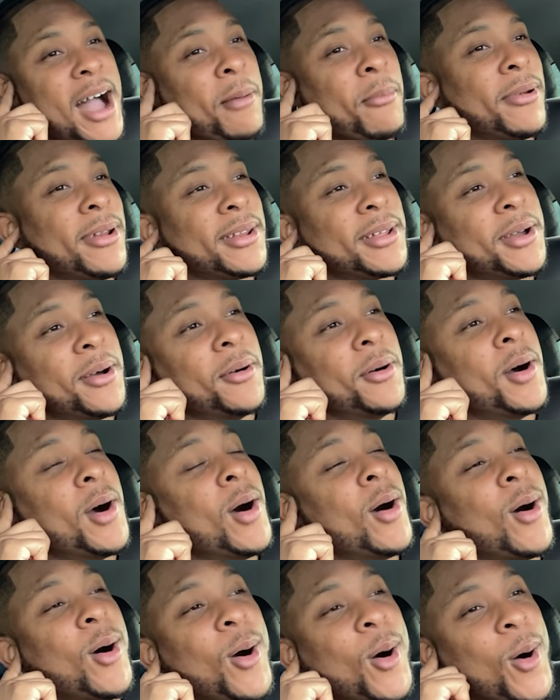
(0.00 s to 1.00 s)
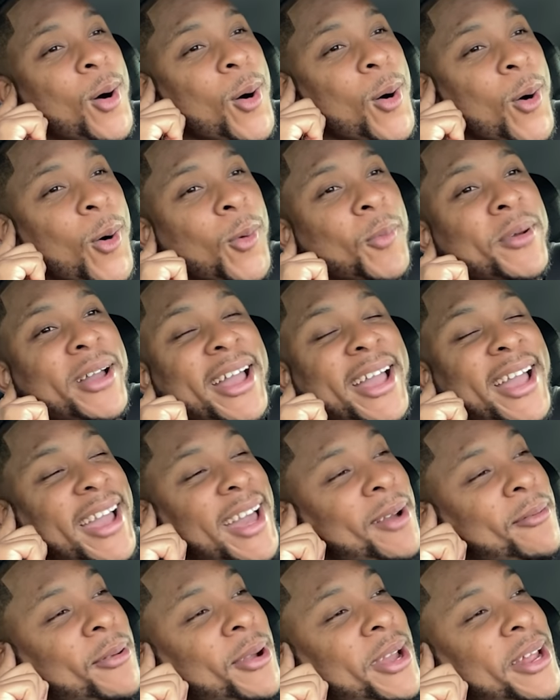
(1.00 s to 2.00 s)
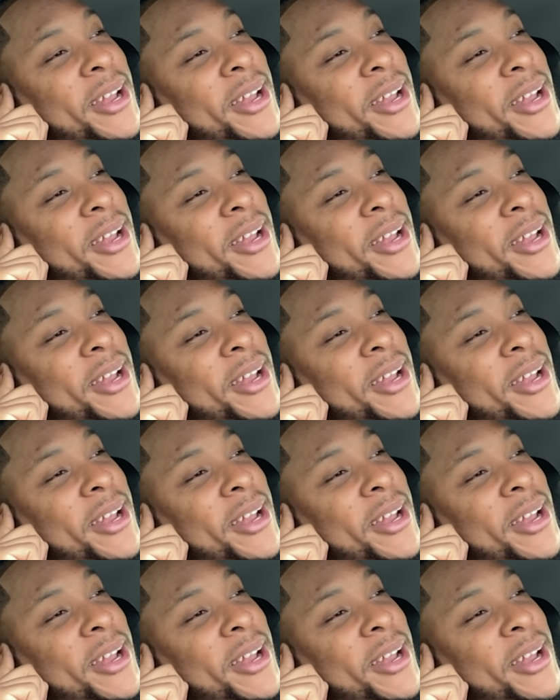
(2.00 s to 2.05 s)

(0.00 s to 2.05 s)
I'm ready to go home, man.